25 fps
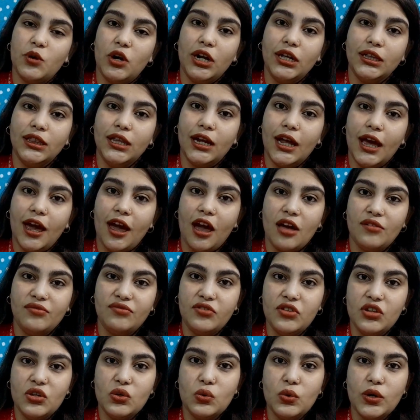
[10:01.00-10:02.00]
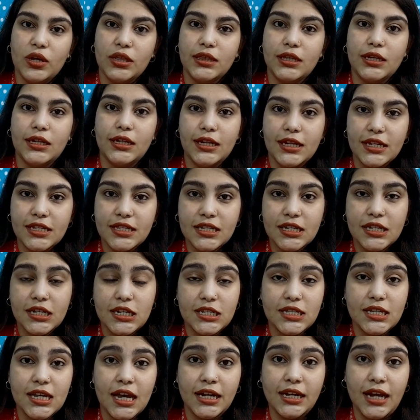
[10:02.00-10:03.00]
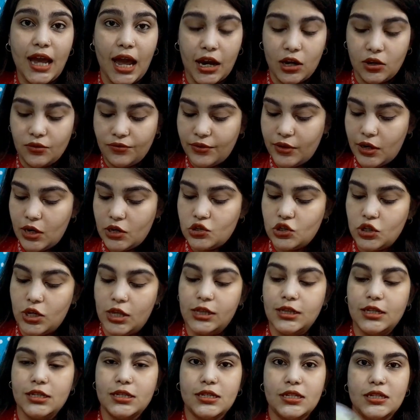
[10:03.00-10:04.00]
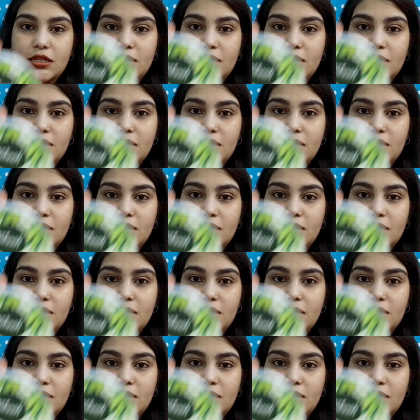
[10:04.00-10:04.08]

product that I have for you in the list is an aloe vera gel. This